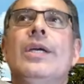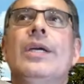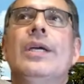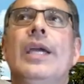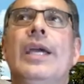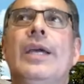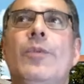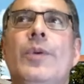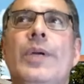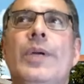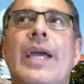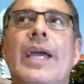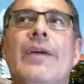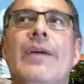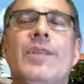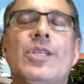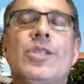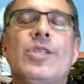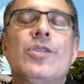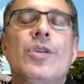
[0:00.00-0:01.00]
And we have
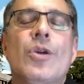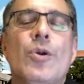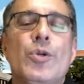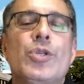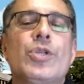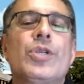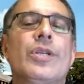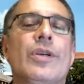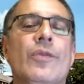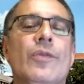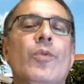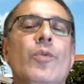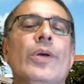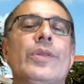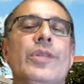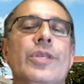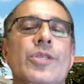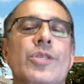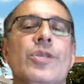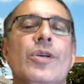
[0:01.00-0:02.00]
this notion of
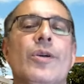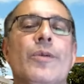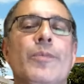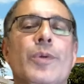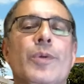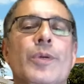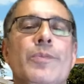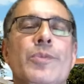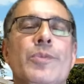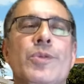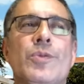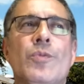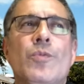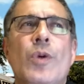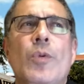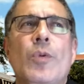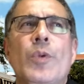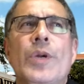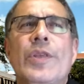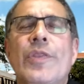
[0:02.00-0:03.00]
what the suburbs,
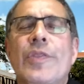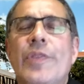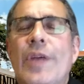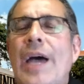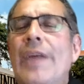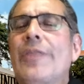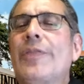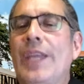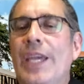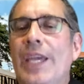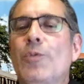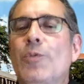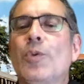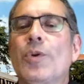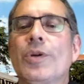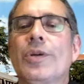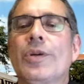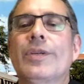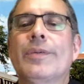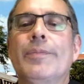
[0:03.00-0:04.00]
what we thought they
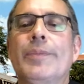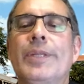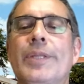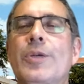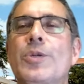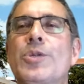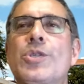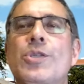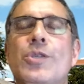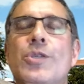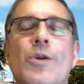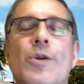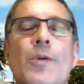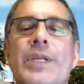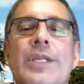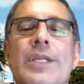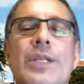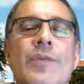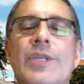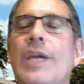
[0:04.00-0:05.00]
were, but there's so many.
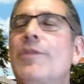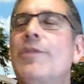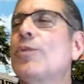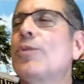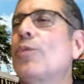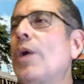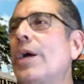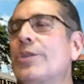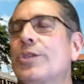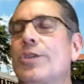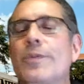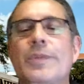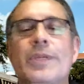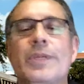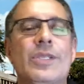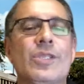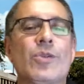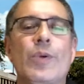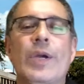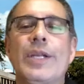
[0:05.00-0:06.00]
David Wasserman
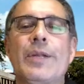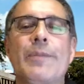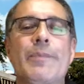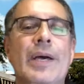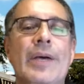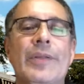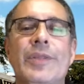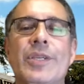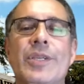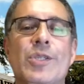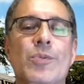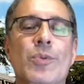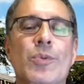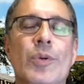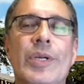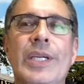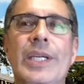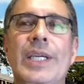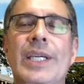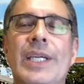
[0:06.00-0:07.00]
is great about this, where
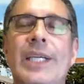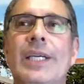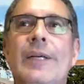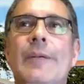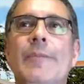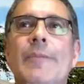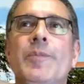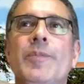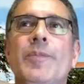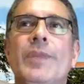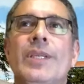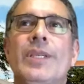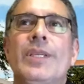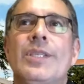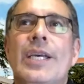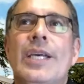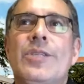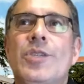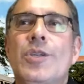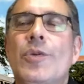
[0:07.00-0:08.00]
he
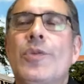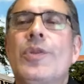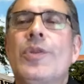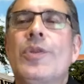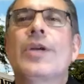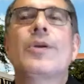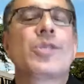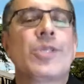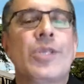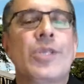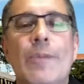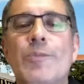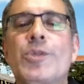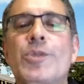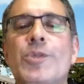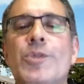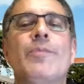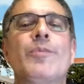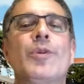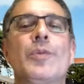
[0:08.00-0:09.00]
says, you know, there are some
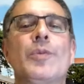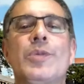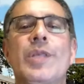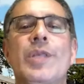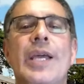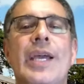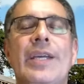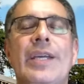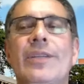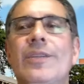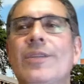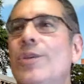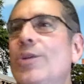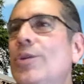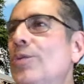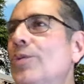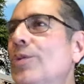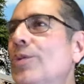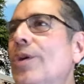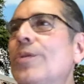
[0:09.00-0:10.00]
suburbs that
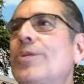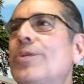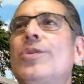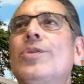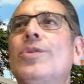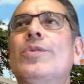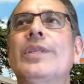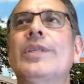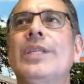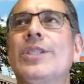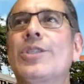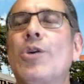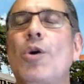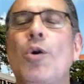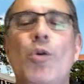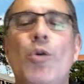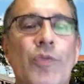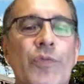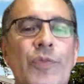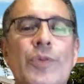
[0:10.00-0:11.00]
you go to and it's
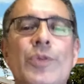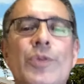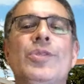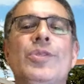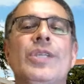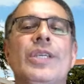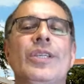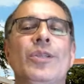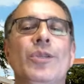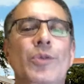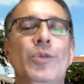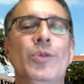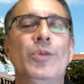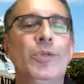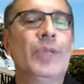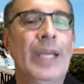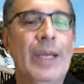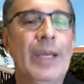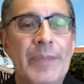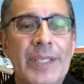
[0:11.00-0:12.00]
Whole Foods and
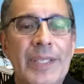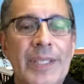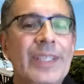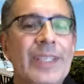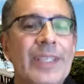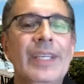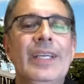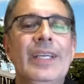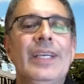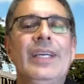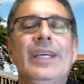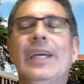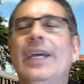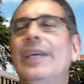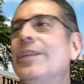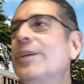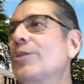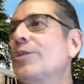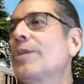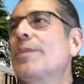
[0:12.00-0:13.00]
Lululemon, and
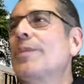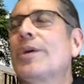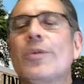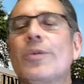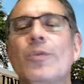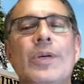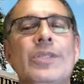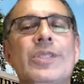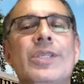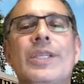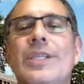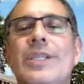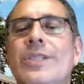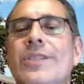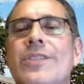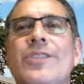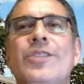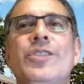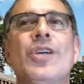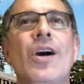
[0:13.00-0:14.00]
there's some other ones and
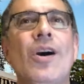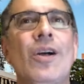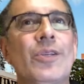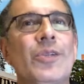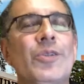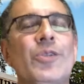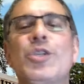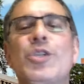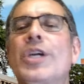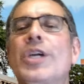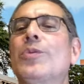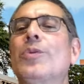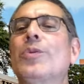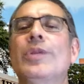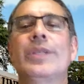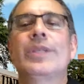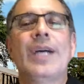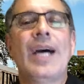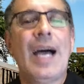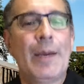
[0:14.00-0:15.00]
it's Dollar General
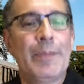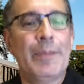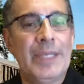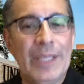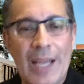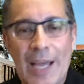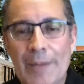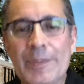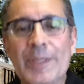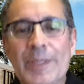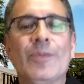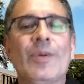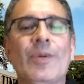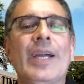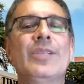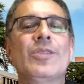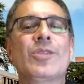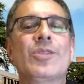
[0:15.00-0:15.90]
and Hobby Lobby, right?